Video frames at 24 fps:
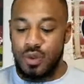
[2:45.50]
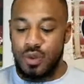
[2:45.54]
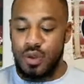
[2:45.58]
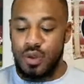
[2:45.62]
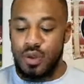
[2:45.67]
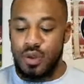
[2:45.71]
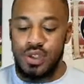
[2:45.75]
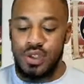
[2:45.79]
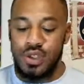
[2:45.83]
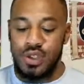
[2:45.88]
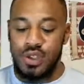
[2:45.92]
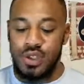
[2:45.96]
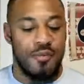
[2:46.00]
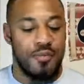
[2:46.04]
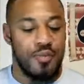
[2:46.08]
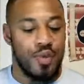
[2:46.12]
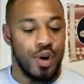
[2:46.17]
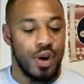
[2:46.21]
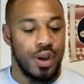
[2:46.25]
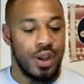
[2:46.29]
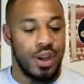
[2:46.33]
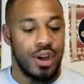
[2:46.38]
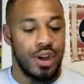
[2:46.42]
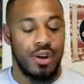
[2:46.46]
Sophomore
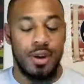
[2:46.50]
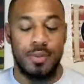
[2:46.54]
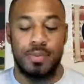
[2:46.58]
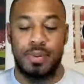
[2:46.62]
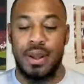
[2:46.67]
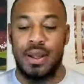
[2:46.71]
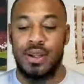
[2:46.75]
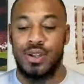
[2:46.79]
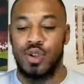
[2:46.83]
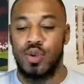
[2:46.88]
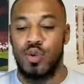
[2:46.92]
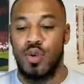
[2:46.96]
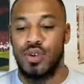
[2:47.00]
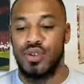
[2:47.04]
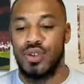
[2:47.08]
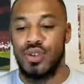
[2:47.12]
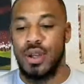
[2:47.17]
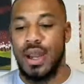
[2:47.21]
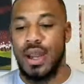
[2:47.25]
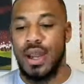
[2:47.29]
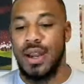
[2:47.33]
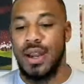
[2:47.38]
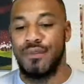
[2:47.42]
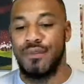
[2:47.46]
year, he played
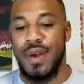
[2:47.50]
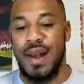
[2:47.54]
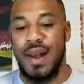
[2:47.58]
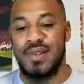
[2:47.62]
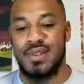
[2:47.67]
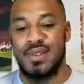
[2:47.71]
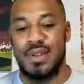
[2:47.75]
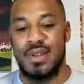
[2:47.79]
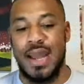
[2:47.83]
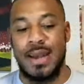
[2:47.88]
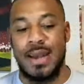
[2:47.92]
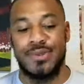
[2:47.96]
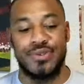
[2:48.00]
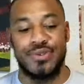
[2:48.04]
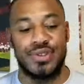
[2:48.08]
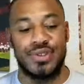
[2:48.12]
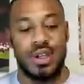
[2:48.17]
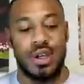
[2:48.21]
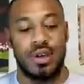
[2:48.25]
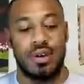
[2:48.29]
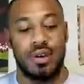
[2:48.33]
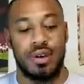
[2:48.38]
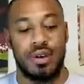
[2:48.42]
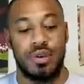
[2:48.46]
285 snaps for
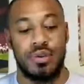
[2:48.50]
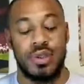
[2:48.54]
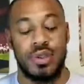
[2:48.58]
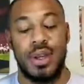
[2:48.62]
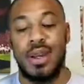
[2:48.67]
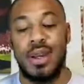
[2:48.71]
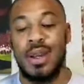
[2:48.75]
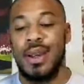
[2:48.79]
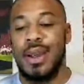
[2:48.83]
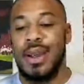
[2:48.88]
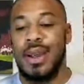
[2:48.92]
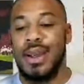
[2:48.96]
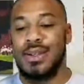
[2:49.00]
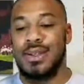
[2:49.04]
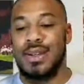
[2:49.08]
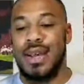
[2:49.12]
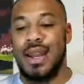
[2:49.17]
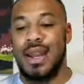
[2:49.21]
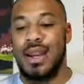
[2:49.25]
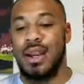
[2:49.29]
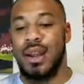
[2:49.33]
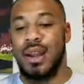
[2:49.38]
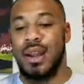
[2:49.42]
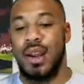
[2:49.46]
Syracuse and
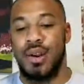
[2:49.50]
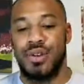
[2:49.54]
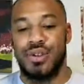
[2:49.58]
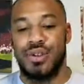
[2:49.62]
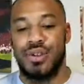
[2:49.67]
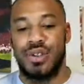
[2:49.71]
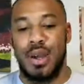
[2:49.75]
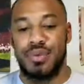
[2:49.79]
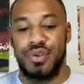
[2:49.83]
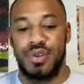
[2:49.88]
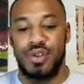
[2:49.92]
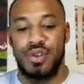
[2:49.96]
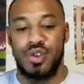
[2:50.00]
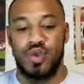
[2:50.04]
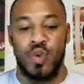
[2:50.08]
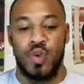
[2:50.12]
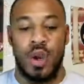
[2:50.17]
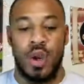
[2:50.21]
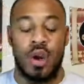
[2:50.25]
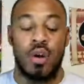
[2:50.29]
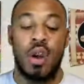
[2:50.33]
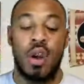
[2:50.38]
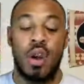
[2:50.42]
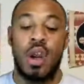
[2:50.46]
tallied an interception as
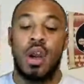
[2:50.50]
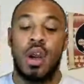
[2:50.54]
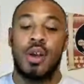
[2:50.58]
well.